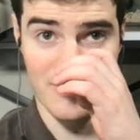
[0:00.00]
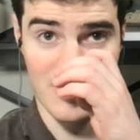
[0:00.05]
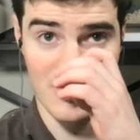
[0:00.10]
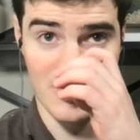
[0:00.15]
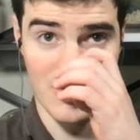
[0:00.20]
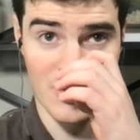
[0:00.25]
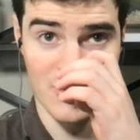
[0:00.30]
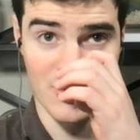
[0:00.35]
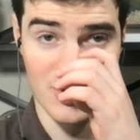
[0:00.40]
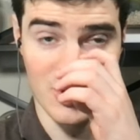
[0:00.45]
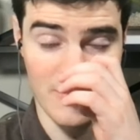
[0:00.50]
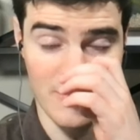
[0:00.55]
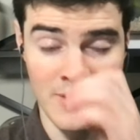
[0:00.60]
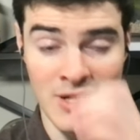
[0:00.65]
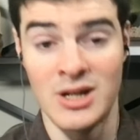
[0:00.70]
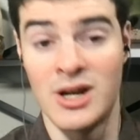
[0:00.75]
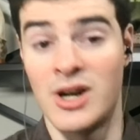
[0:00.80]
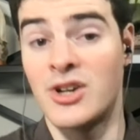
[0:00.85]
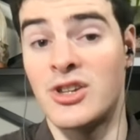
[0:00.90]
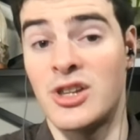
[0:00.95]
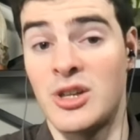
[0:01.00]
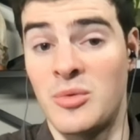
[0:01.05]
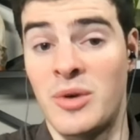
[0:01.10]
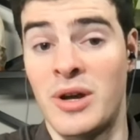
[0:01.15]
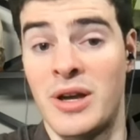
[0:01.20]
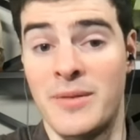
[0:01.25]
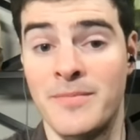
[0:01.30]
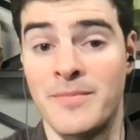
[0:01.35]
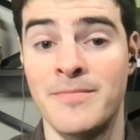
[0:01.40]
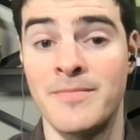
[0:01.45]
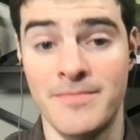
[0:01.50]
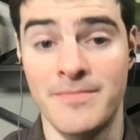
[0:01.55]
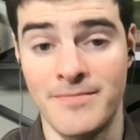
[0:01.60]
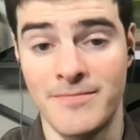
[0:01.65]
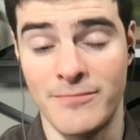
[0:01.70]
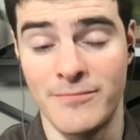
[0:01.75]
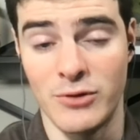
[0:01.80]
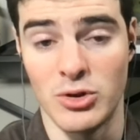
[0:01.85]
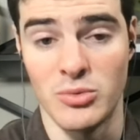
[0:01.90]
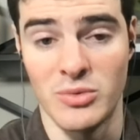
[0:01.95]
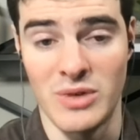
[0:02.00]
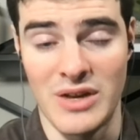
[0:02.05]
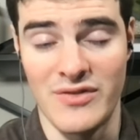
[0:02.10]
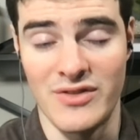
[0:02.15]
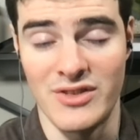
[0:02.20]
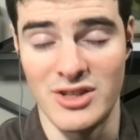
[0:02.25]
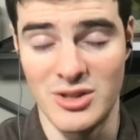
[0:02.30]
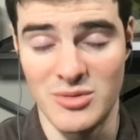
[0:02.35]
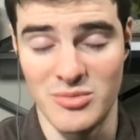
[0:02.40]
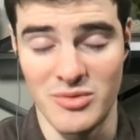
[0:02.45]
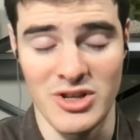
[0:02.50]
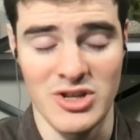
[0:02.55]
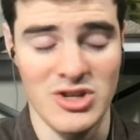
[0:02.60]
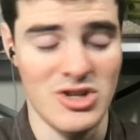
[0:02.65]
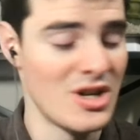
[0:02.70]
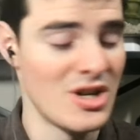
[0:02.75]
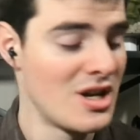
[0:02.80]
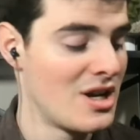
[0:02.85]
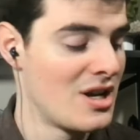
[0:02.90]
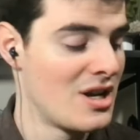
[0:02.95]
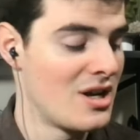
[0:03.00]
This also could be an ugly win for the Ravens, which...